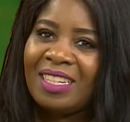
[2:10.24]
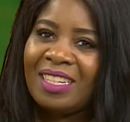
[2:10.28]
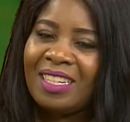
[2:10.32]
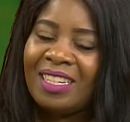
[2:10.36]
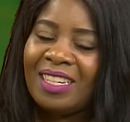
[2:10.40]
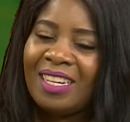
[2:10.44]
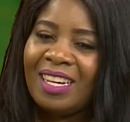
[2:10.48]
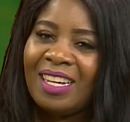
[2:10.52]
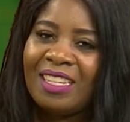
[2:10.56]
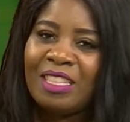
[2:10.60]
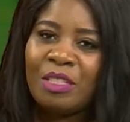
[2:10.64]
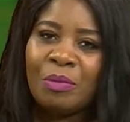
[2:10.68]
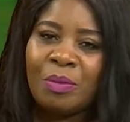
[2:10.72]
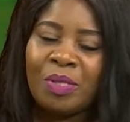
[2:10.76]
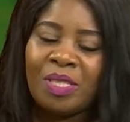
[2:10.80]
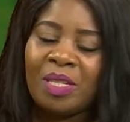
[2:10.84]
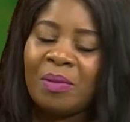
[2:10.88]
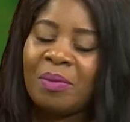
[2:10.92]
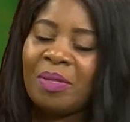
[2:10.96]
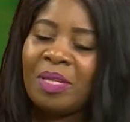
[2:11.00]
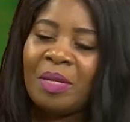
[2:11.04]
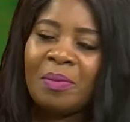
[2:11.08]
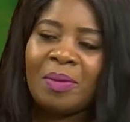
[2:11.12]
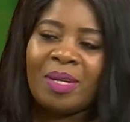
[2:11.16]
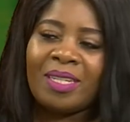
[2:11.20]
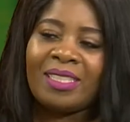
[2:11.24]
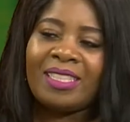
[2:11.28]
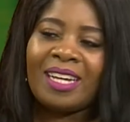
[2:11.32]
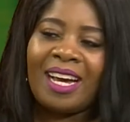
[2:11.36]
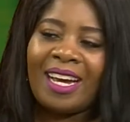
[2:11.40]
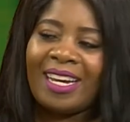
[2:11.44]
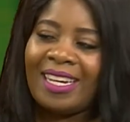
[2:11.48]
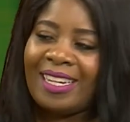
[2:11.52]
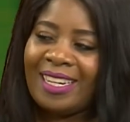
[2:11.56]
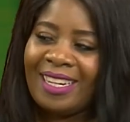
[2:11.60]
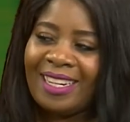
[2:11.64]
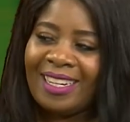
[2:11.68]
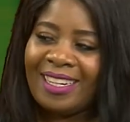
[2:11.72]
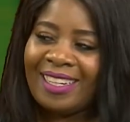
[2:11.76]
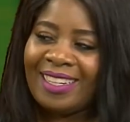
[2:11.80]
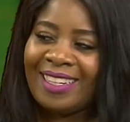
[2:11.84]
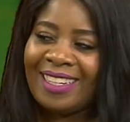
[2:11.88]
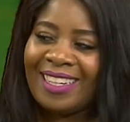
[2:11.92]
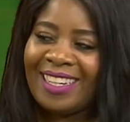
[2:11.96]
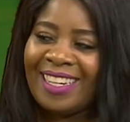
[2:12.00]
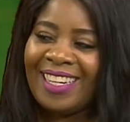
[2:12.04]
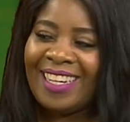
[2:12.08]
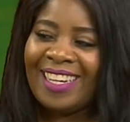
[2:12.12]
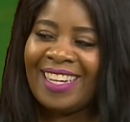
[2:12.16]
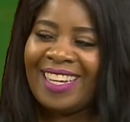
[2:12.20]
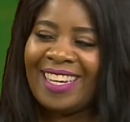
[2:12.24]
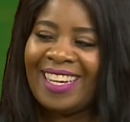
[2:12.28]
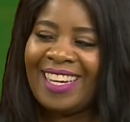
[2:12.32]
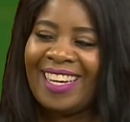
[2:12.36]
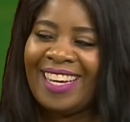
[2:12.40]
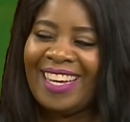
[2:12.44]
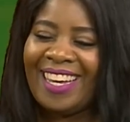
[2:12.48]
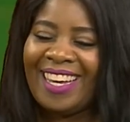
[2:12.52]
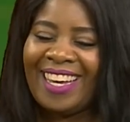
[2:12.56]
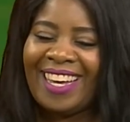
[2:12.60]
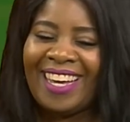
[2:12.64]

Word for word: it has to be something about dieting. okay.